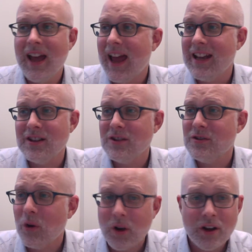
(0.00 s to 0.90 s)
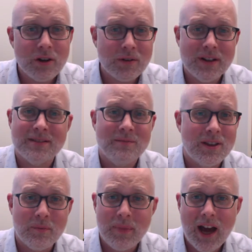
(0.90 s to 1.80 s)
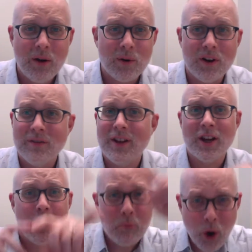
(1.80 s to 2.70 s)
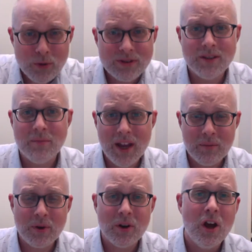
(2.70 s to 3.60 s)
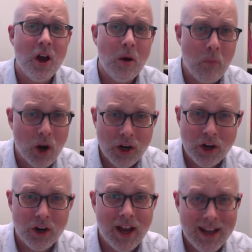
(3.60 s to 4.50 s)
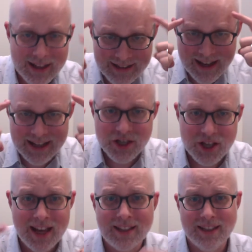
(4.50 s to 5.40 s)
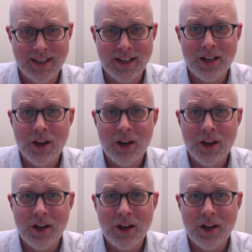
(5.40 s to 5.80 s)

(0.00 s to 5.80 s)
And don't underestimate the power of like post-it paper, marker, and intentionality.